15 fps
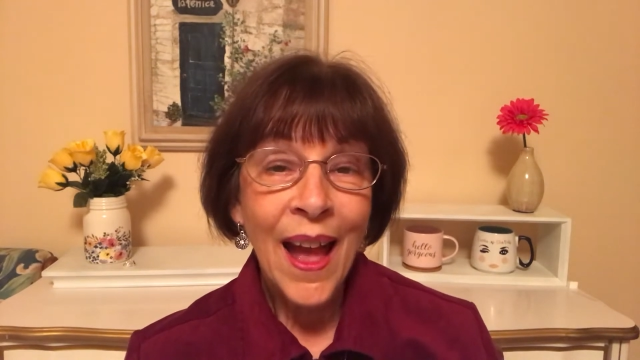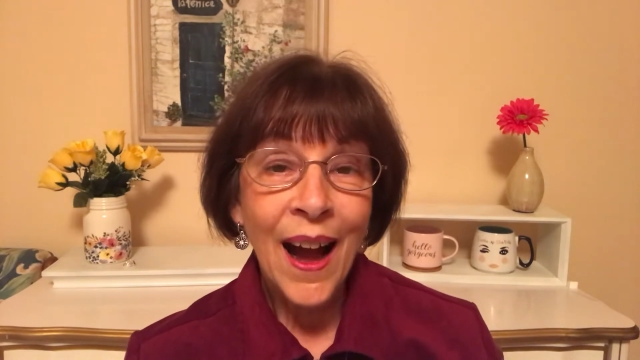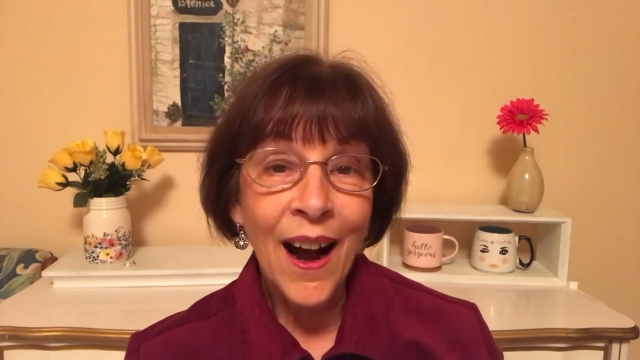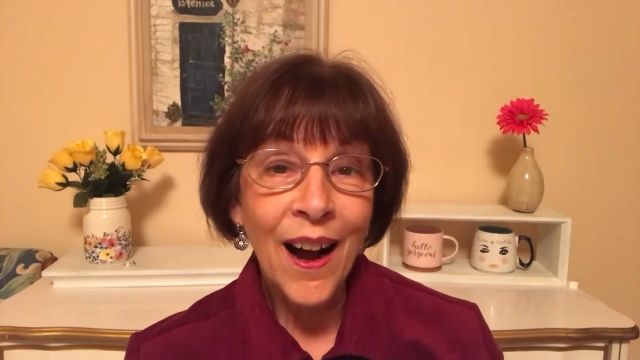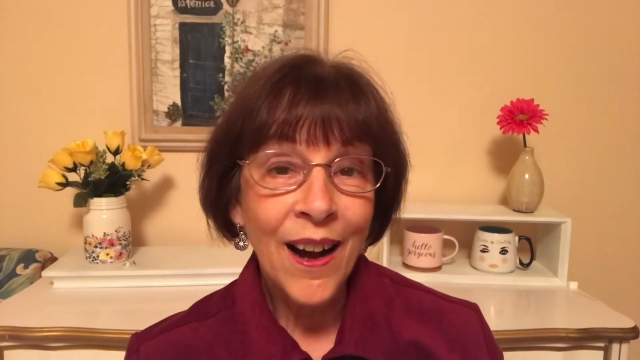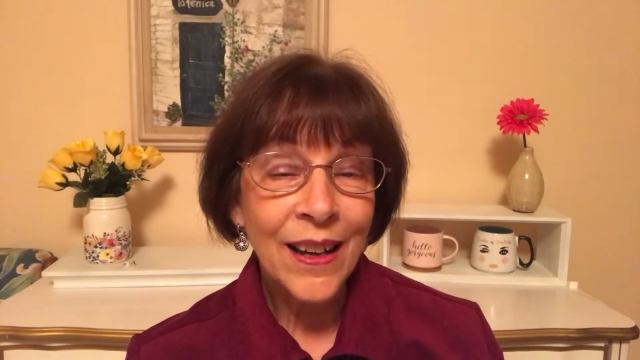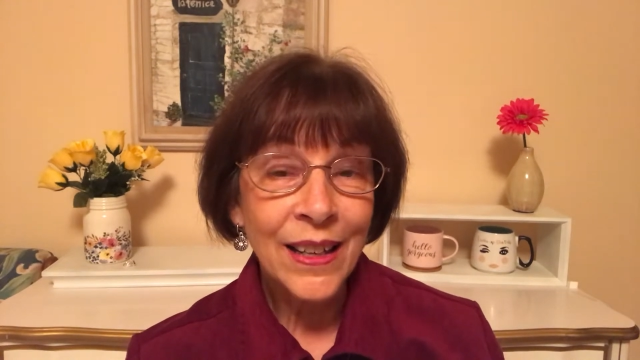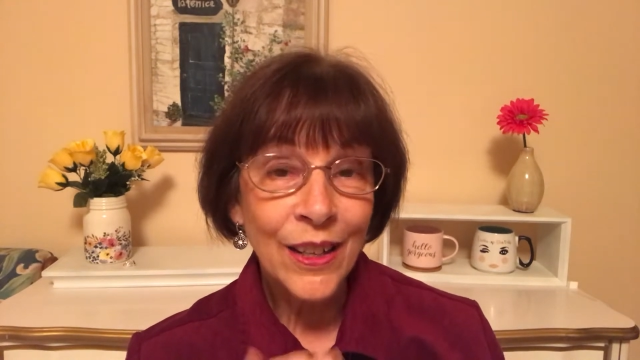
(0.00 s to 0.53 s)

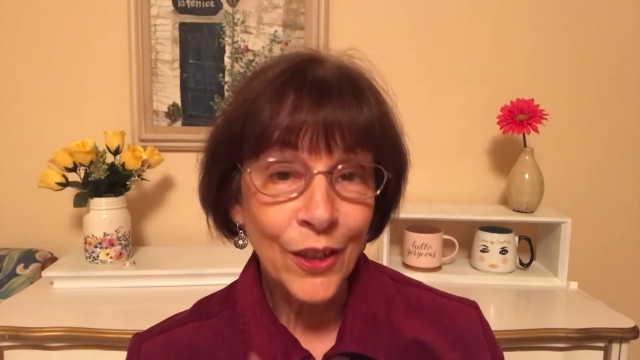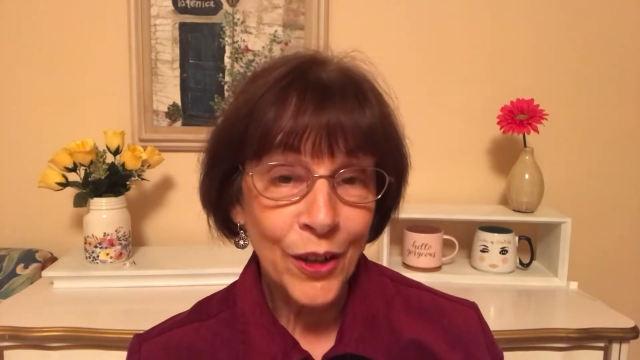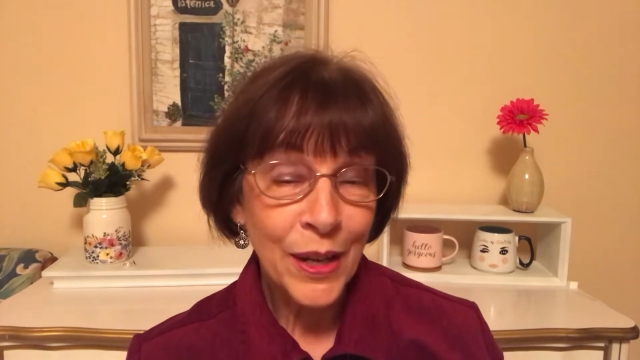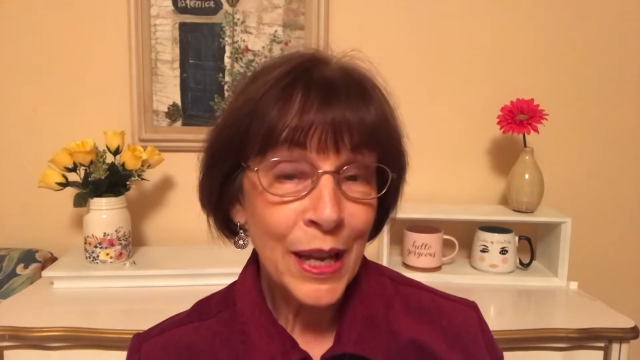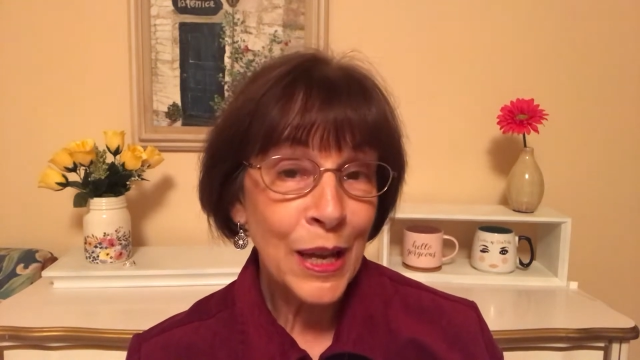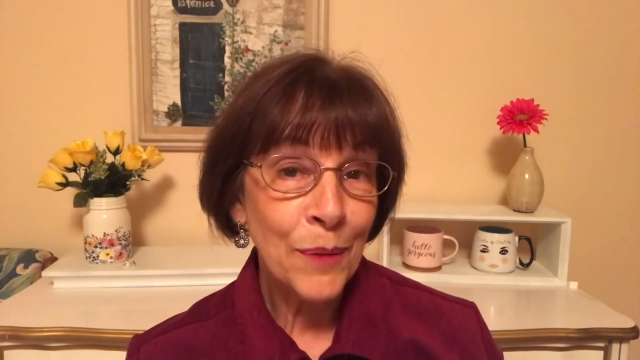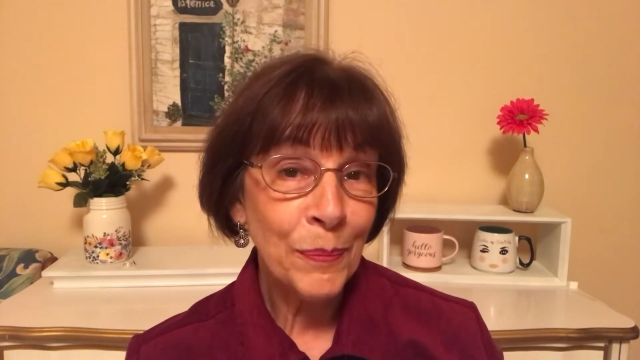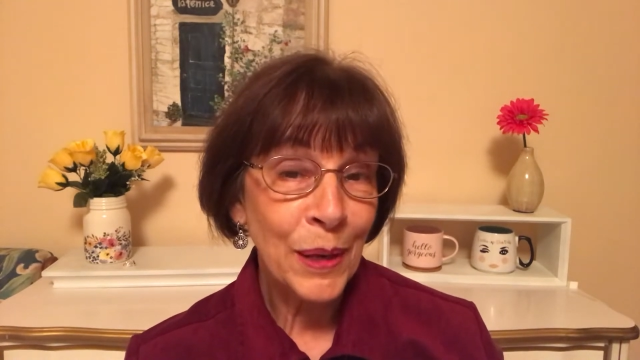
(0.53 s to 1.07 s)
uh, in our
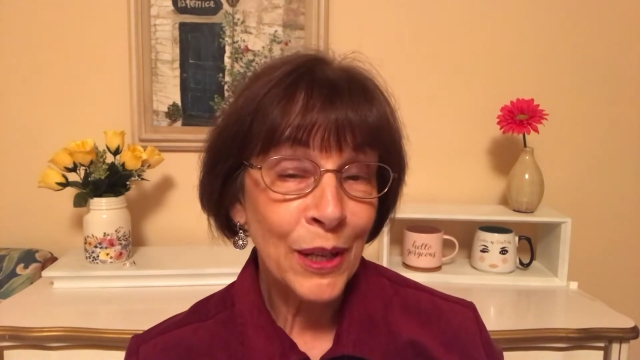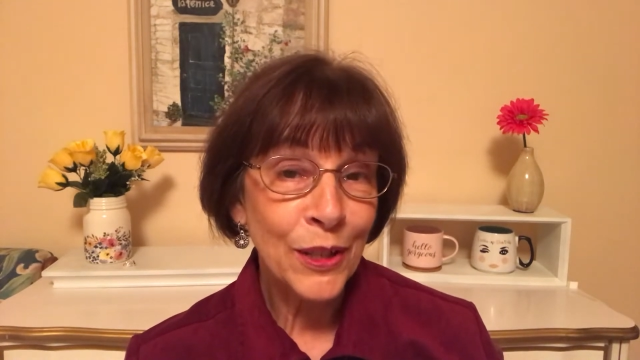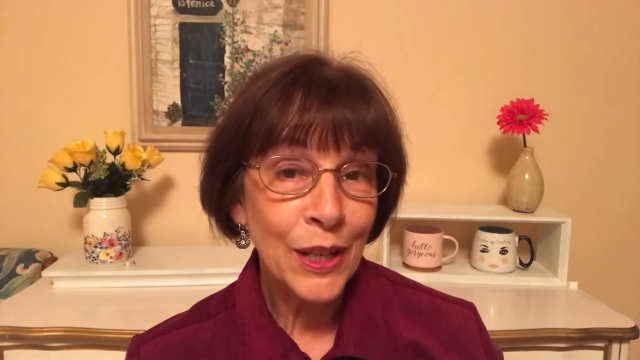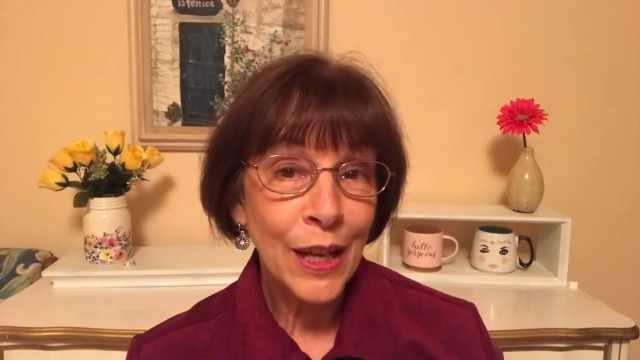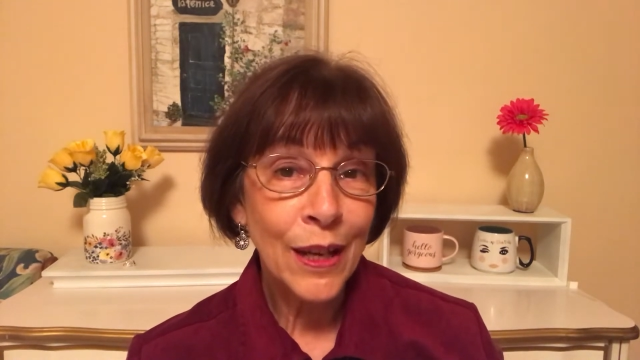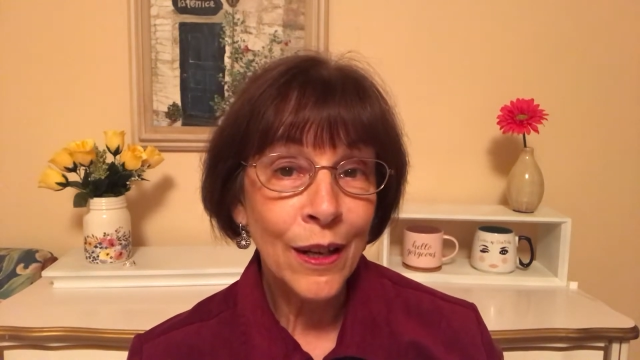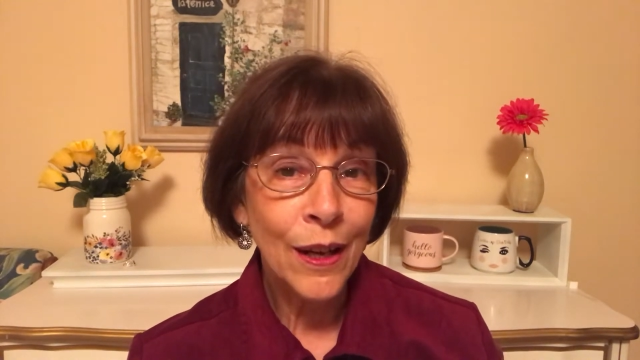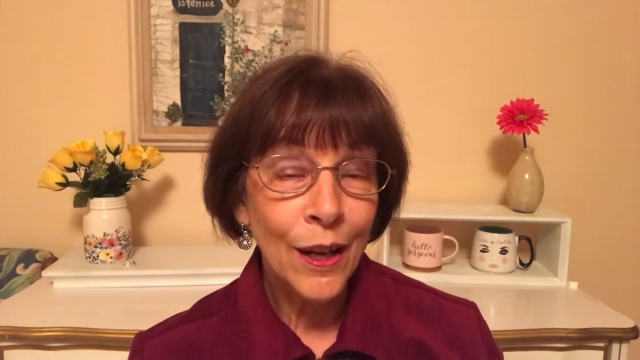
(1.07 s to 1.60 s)
Campaign
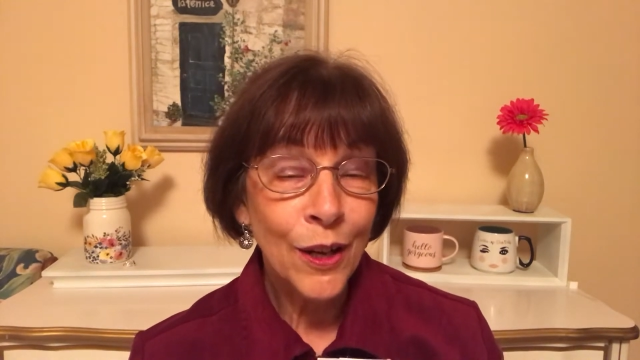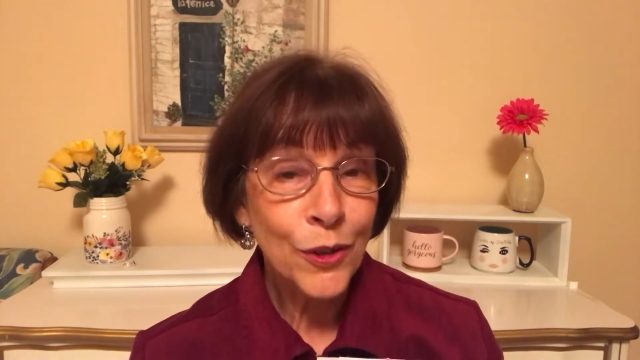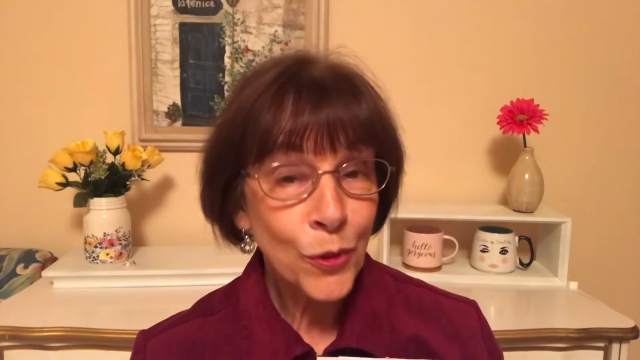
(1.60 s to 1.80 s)
10, uh,